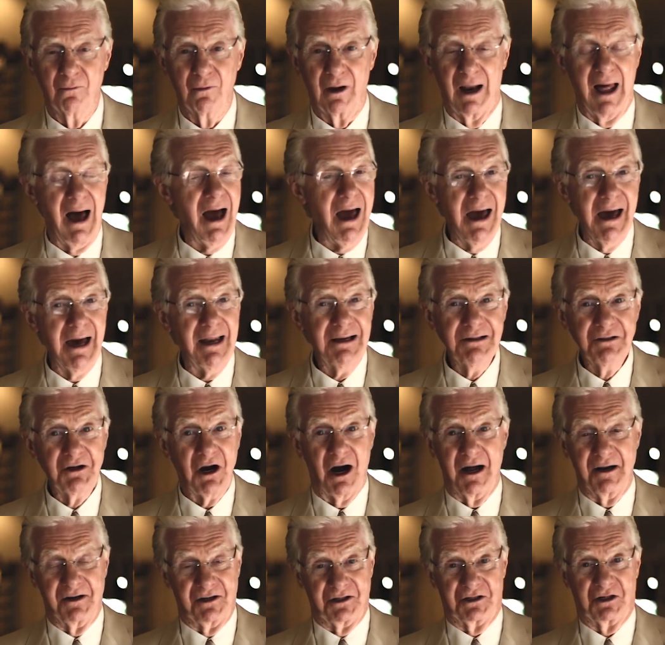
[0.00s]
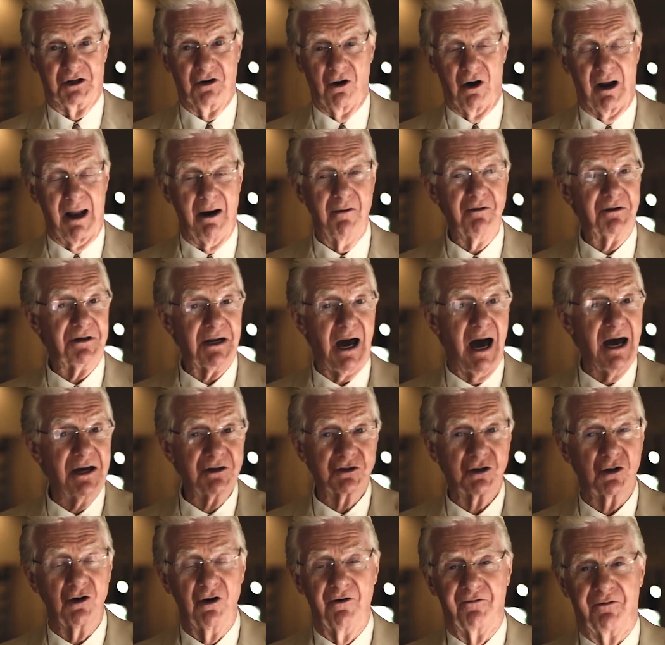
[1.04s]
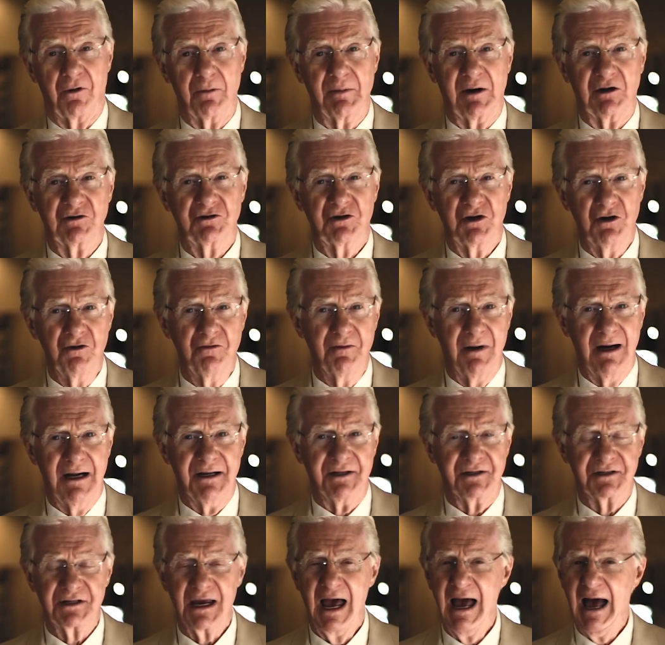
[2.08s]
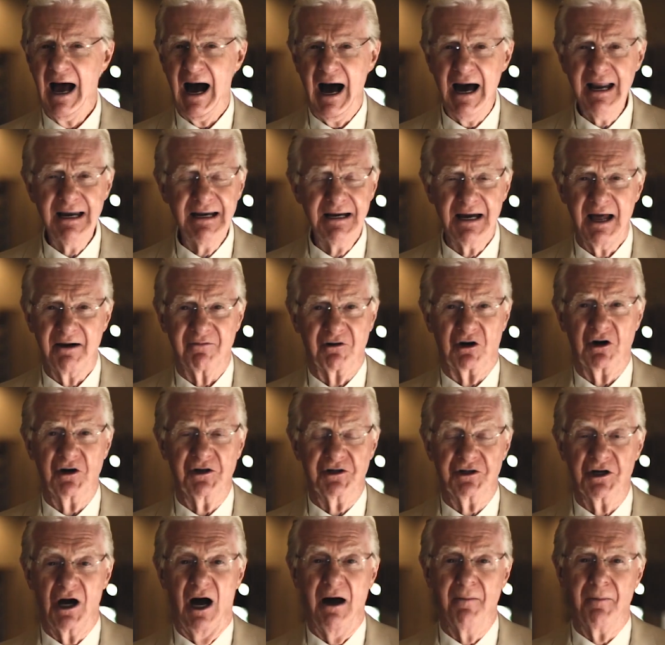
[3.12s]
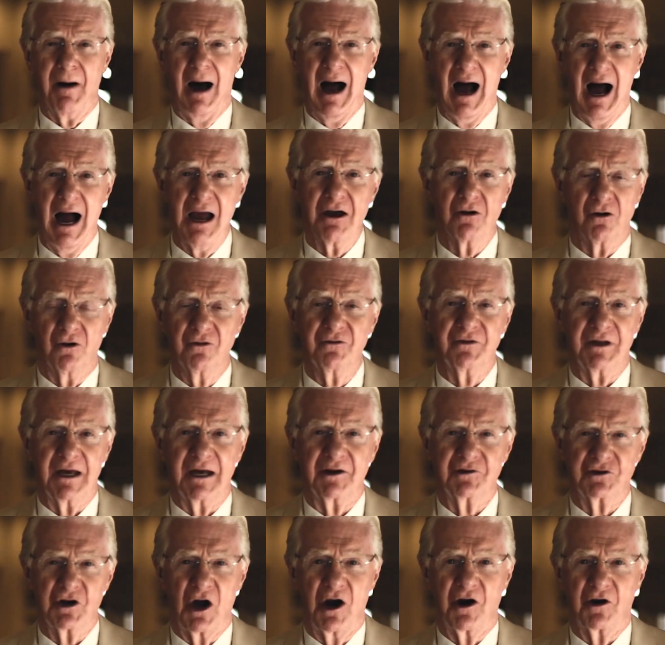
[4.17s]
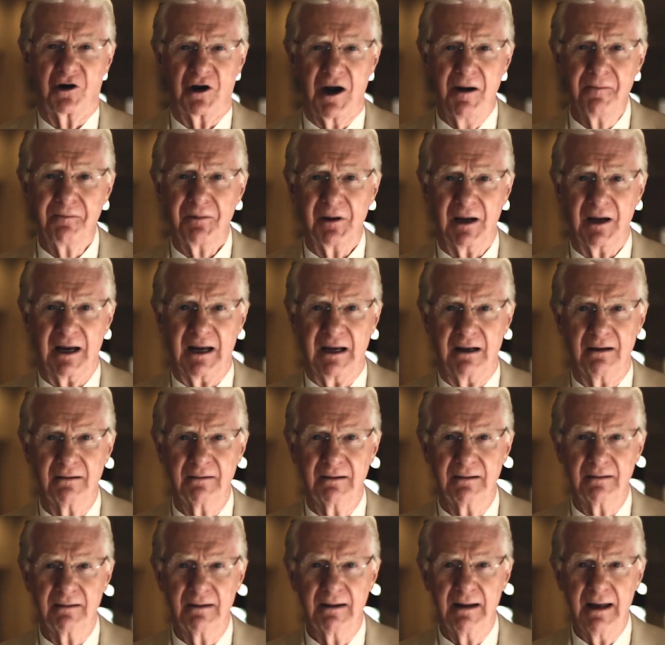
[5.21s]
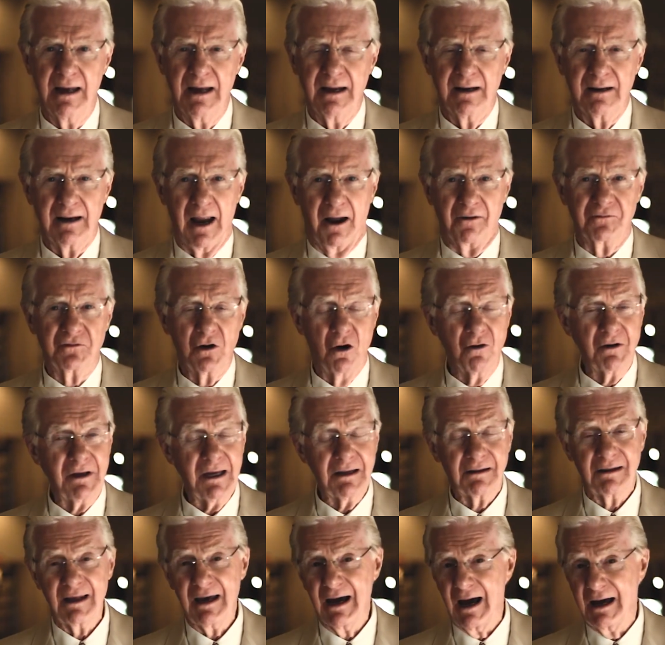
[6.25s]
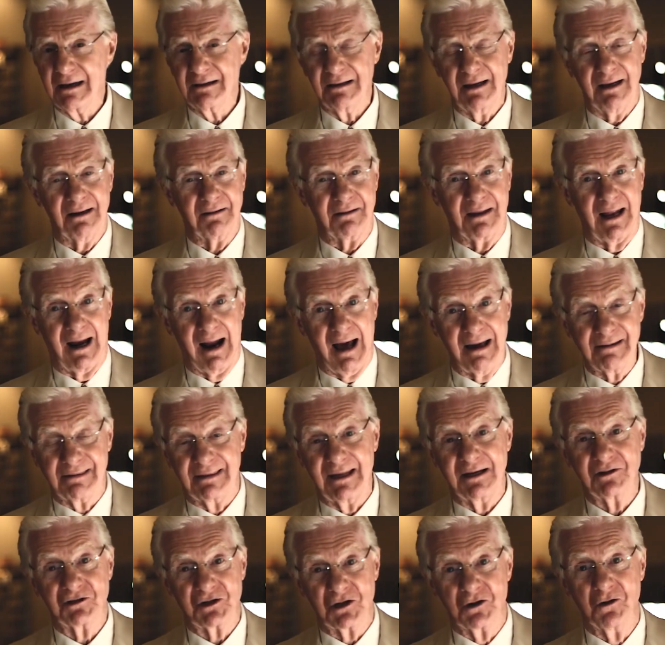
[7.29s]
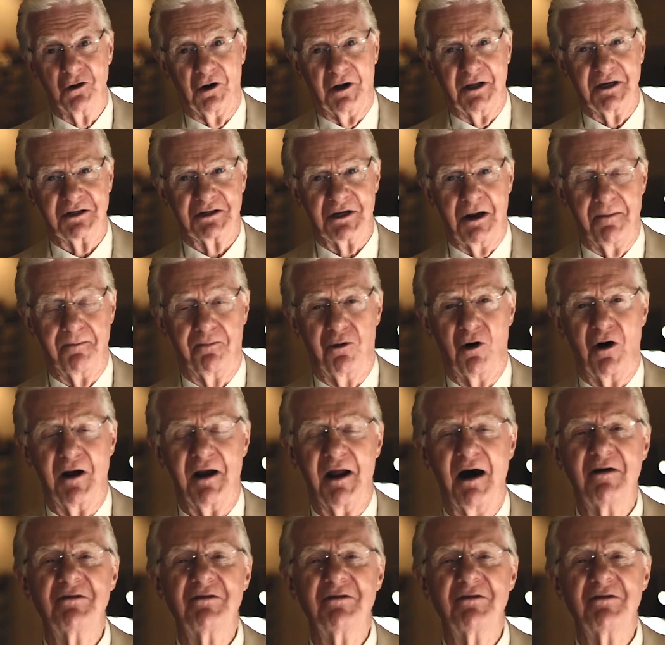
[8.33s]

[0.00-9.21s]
Well, I hadn't gone to school. I went to high school for about two months. I didn't have a good job. I owned the entire company. Now, don't get the idea that I think school isn't important.